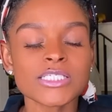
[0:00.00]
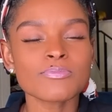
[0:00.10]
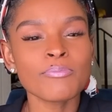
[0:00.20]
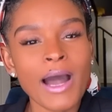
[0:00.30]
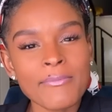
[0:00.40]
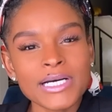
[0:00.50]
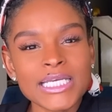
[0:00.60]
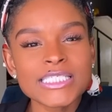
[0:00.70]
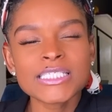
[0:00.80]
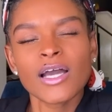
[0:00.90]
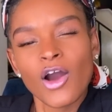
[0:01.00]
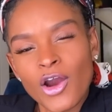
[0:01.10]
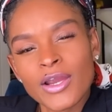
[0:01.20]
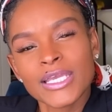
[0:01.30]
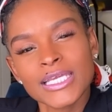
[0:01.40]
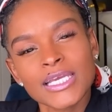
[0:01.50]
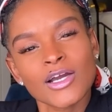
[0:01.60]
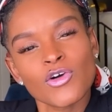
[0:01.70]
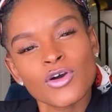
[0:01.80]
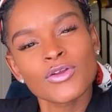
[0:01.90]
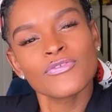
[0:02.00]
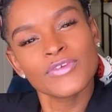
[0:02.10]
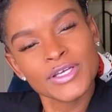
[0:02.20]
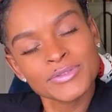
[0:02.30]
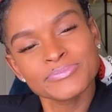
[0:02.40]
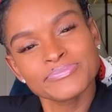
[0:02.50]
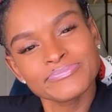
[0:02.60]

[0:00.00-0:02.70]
Mama, is it hard getting Coco to film?